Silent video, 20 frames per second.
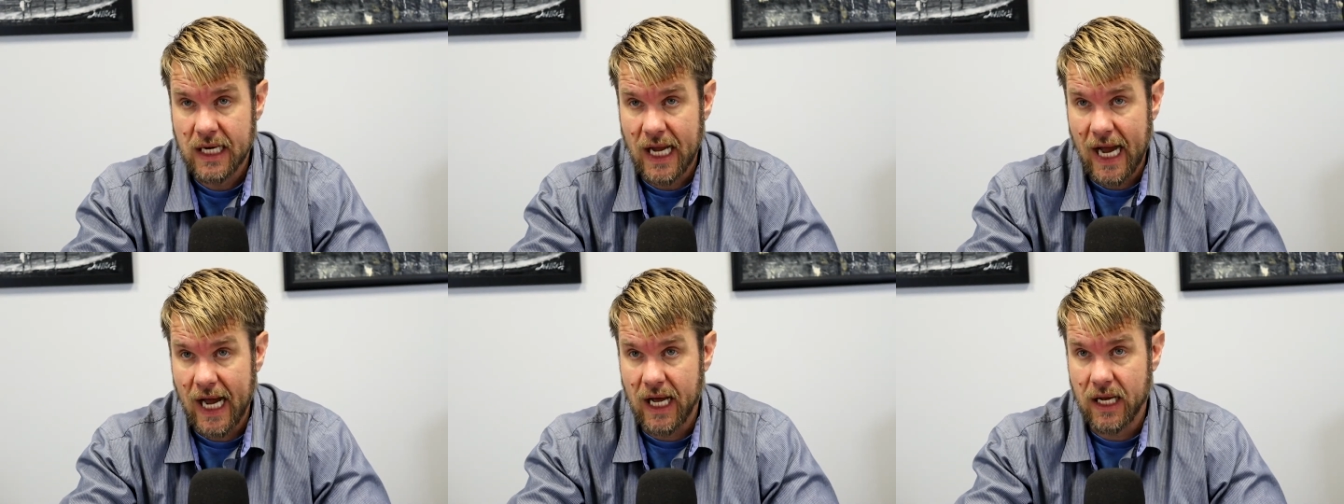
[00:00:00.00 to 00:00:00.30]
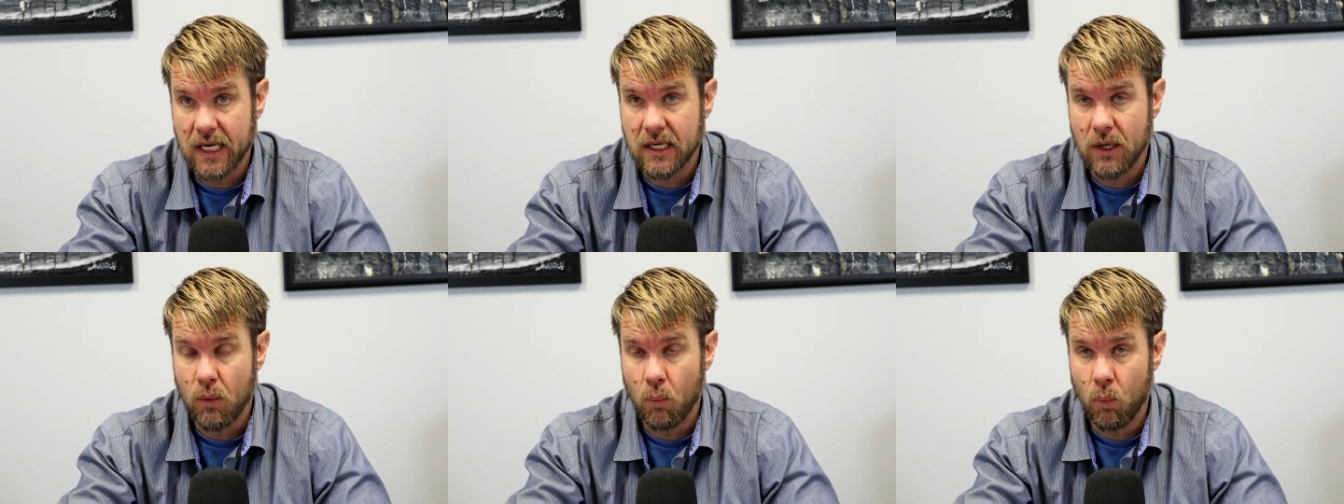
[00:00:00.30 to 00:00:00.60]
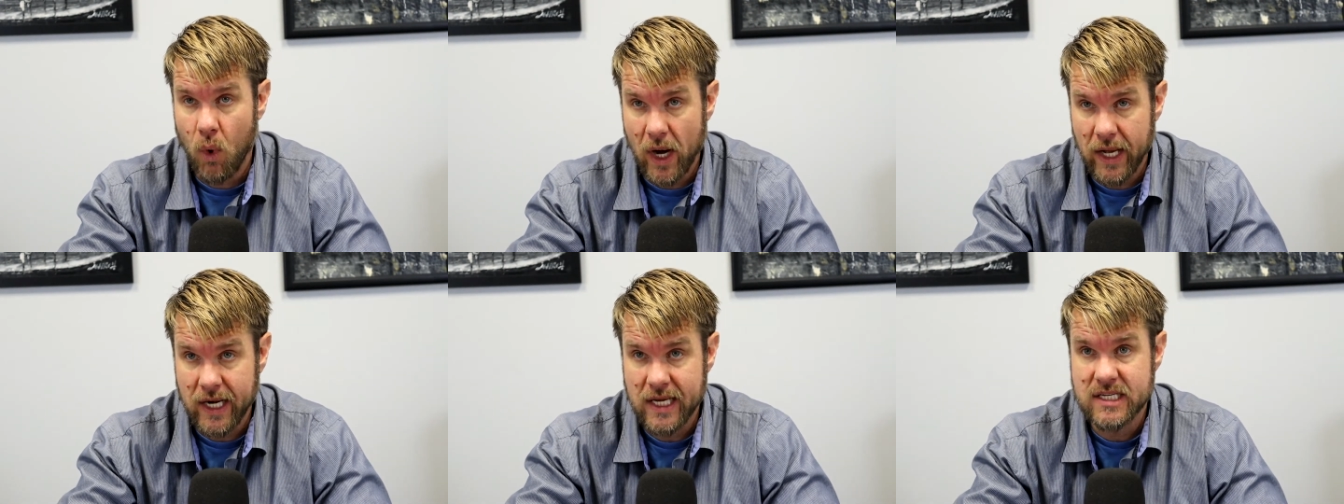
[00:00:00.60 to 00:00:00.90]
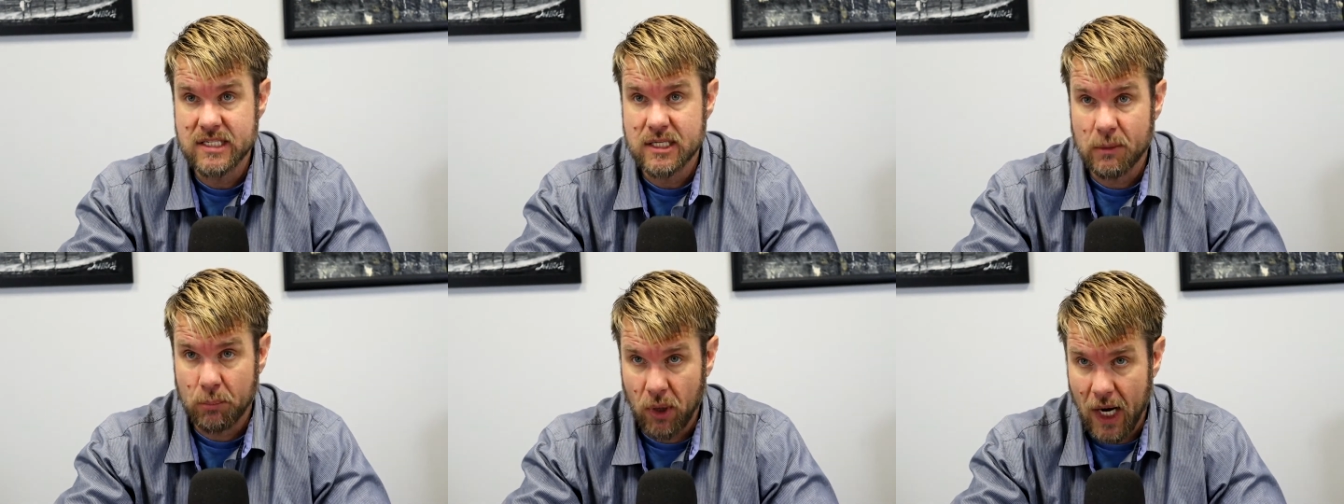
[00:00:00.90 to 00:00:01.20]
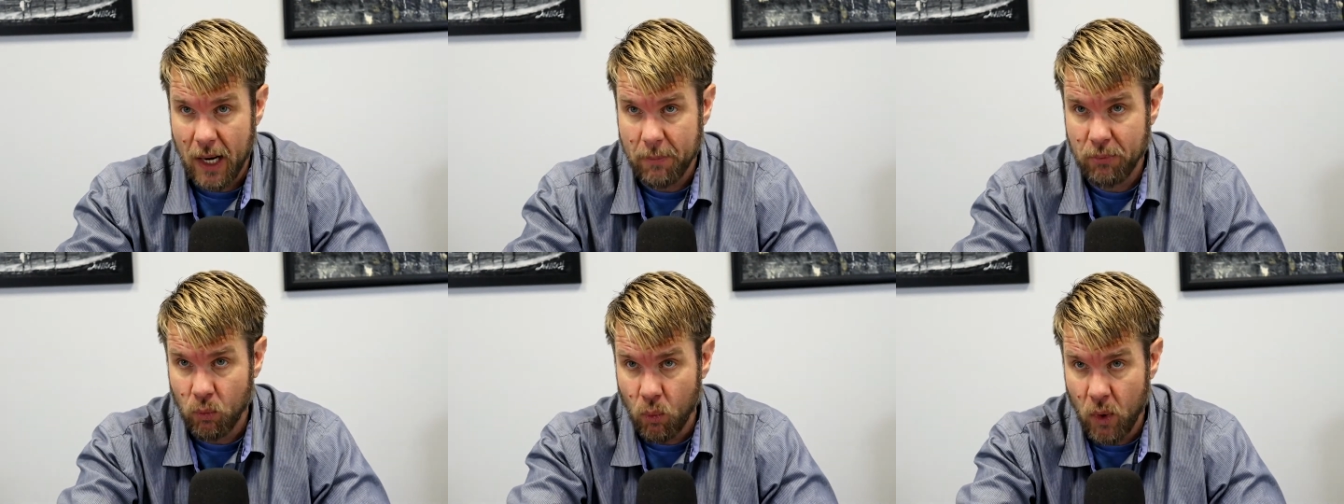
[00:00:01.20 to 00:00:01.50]
on what is the
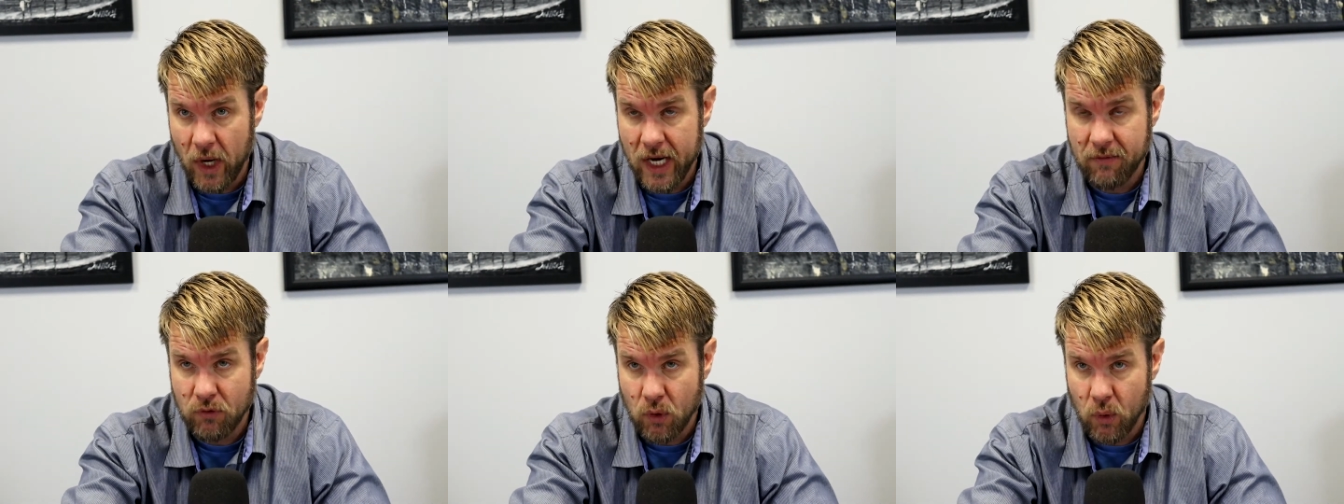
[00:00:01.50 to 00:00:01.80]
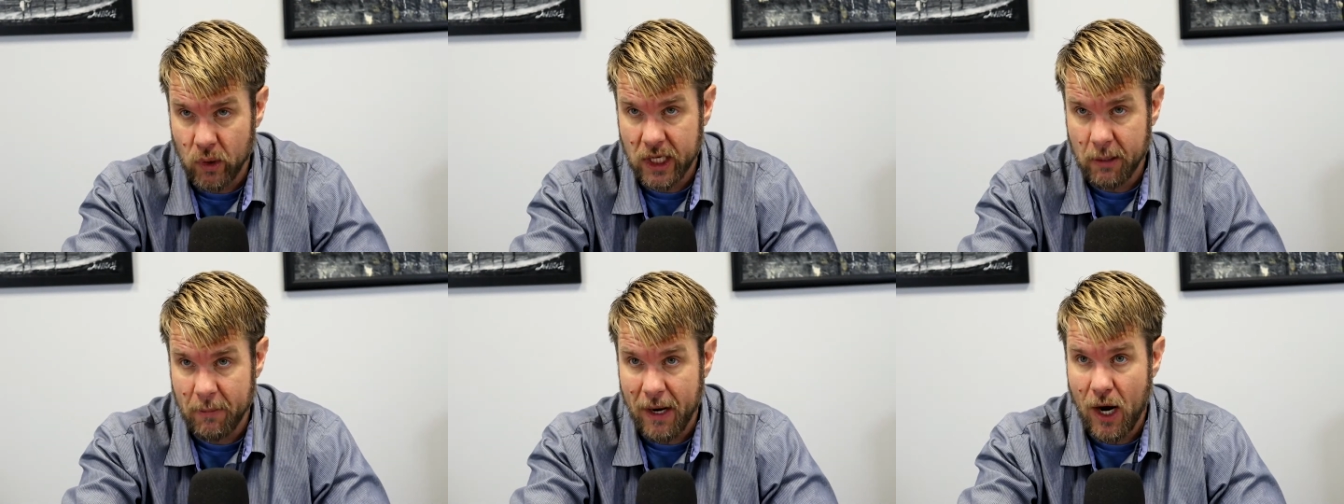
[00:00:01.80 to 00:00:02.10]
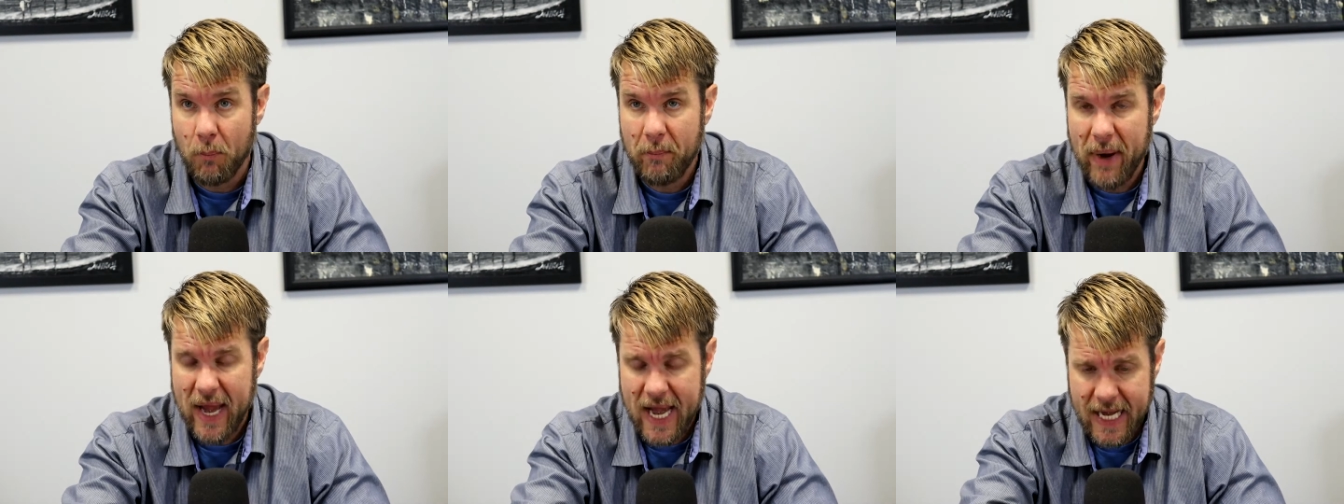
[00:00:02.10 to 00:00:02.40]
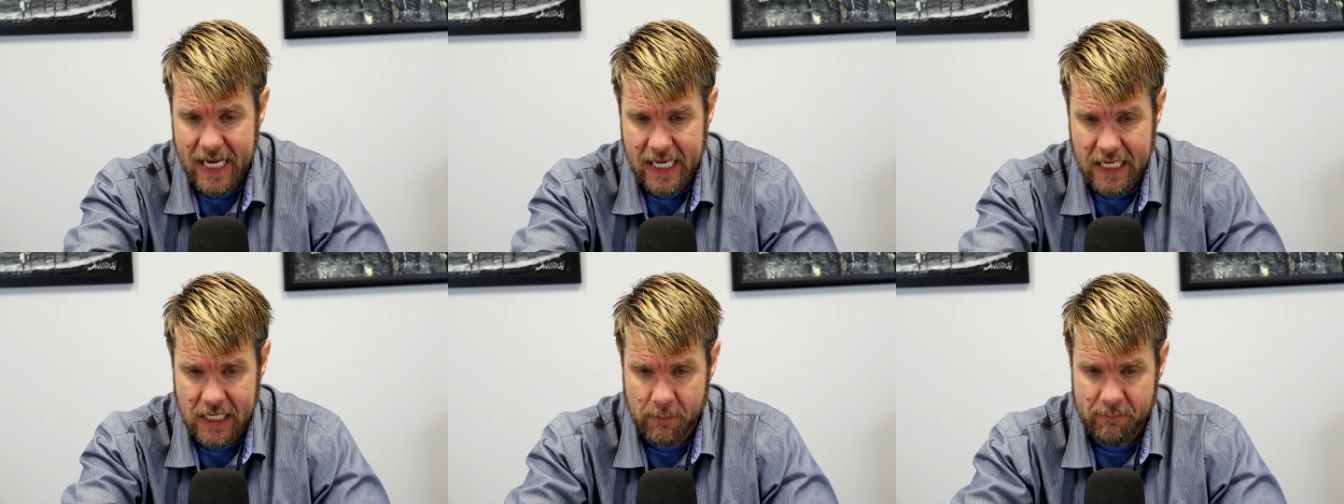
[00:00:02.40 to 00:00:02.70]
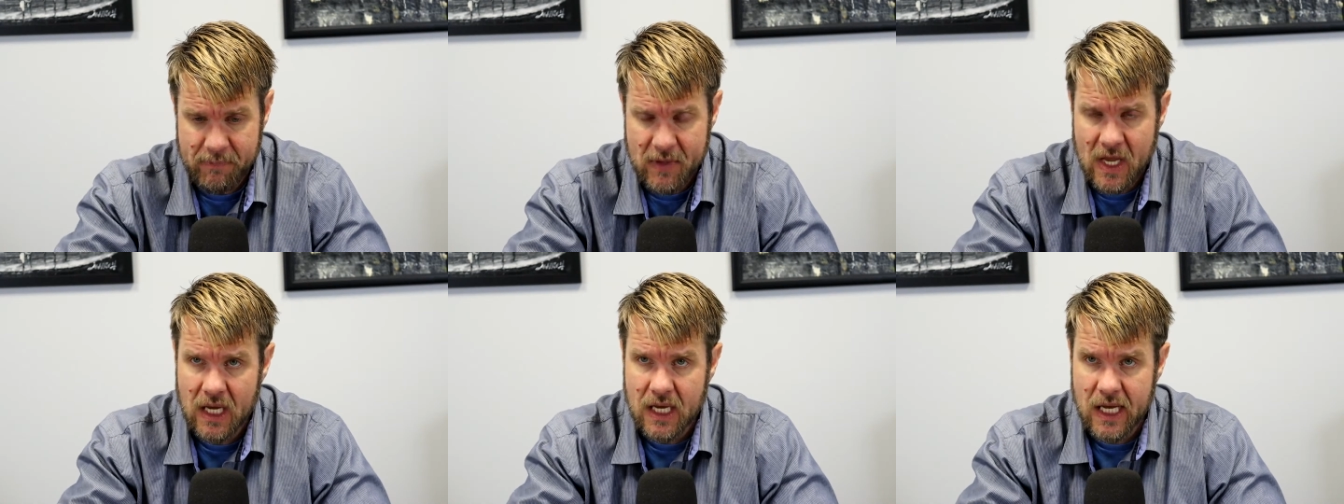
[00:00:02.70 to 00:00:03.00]
proper way of going about
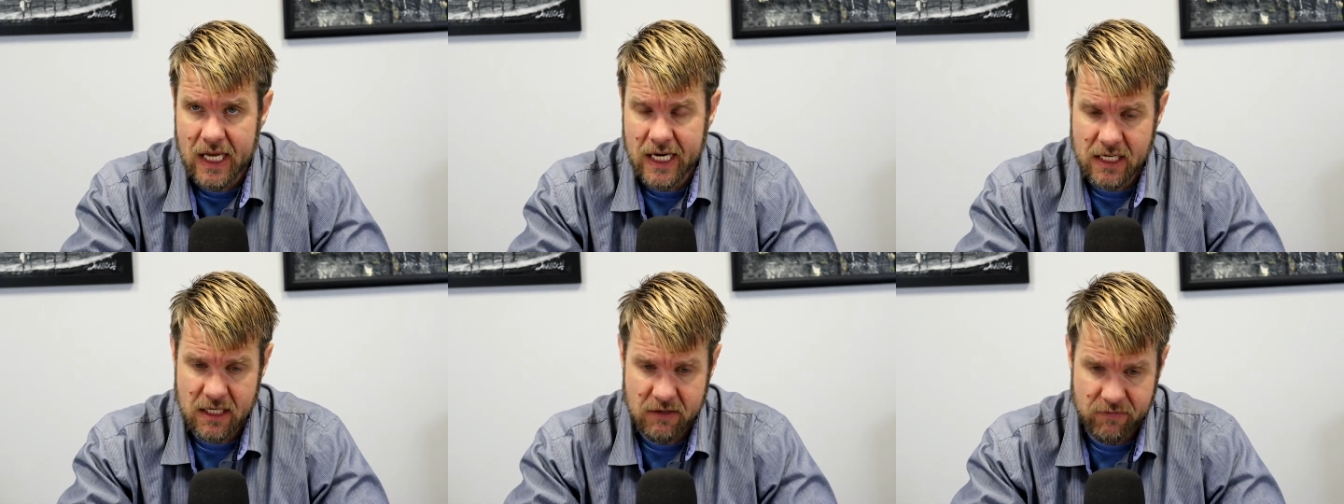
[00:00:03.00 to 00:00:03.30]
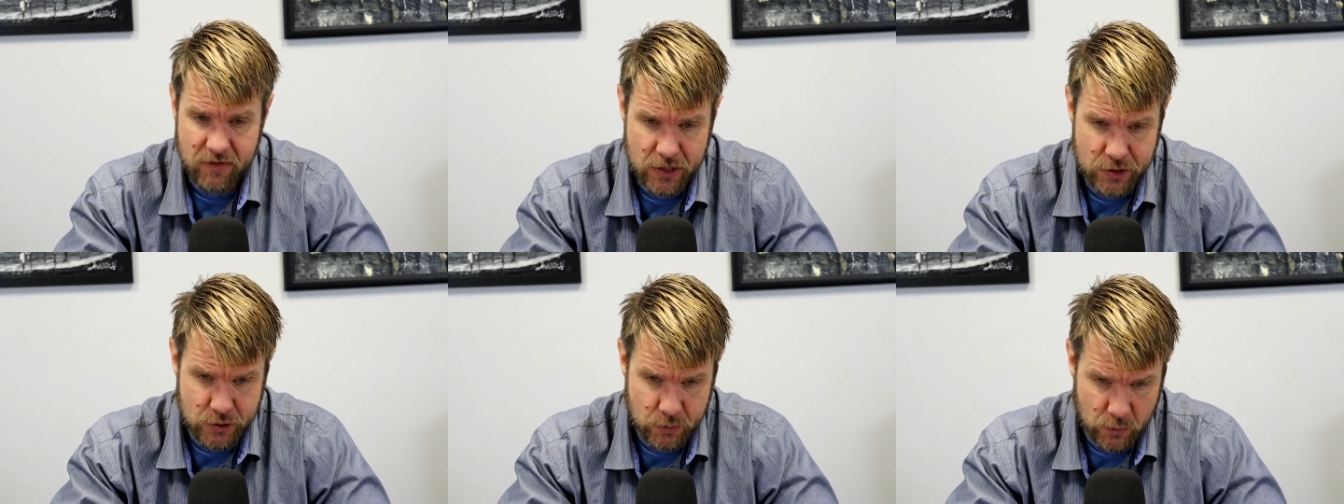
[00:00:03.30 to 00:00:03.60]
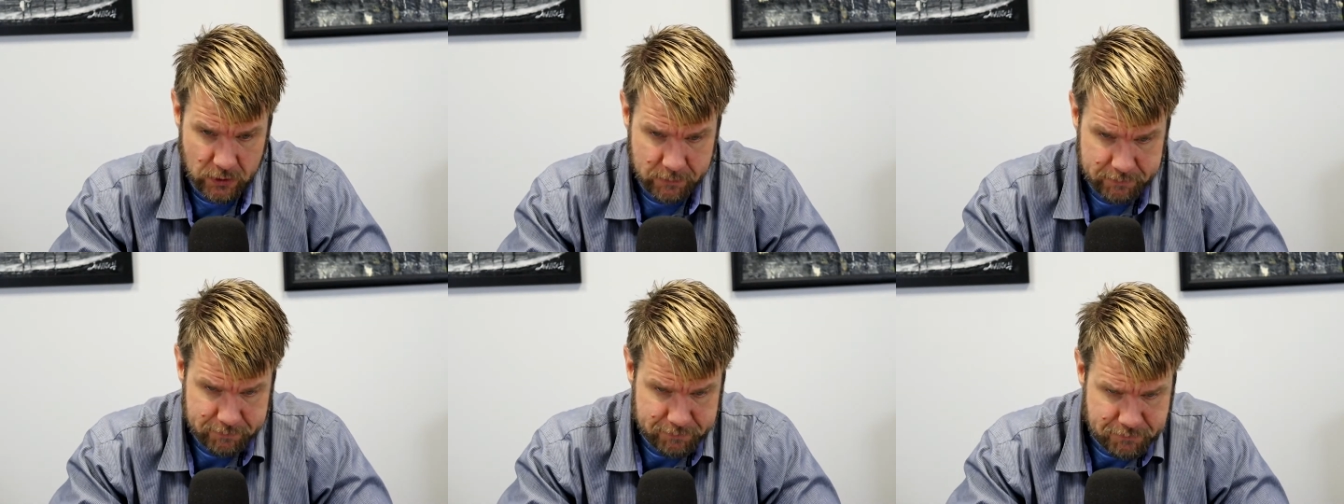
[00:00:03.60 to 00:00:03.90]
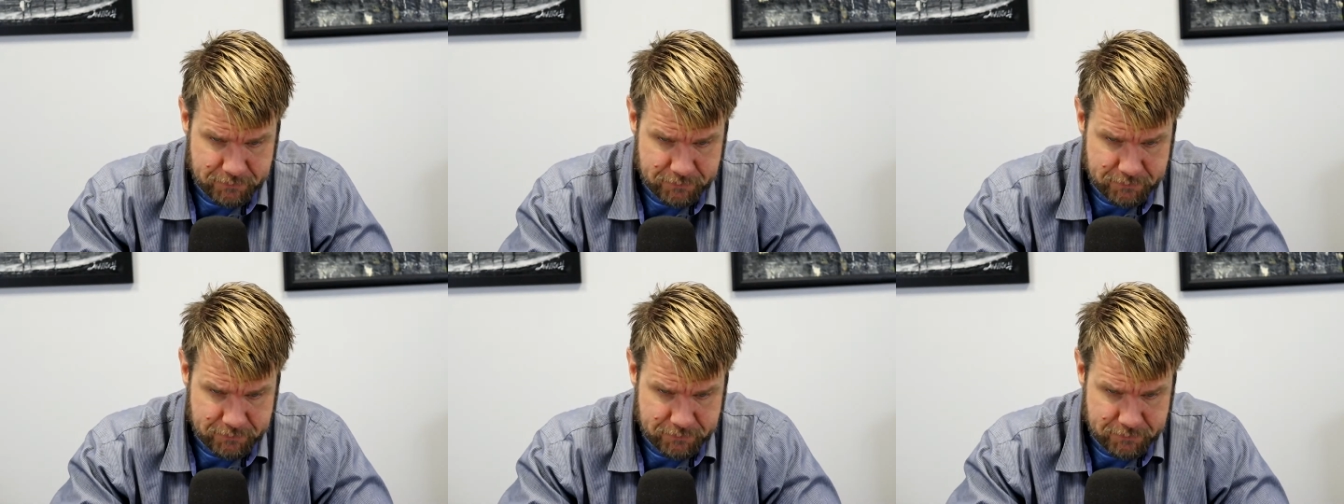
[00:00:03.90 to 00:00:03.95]
paying an individual.